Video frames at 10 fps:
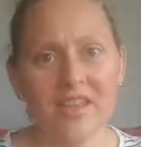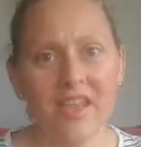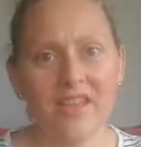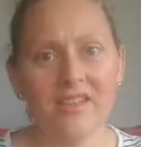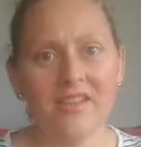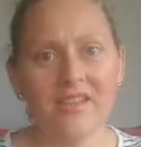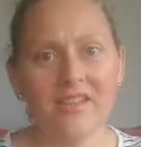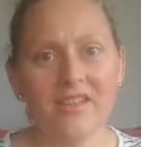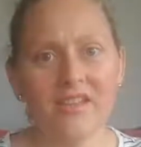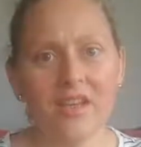and
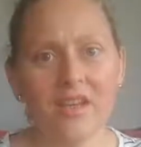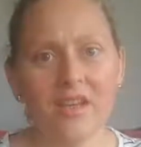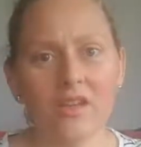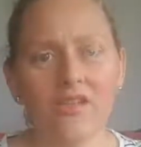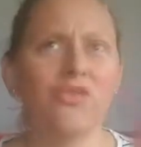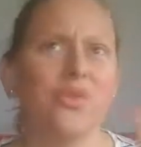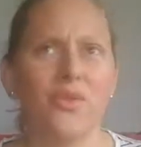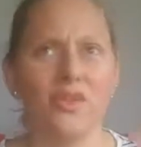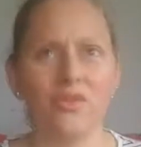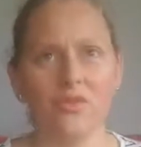they are like, no
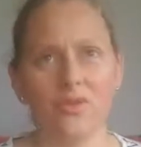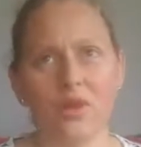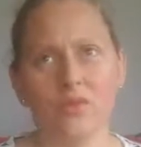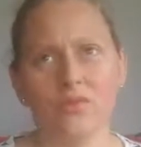thank you, no, I would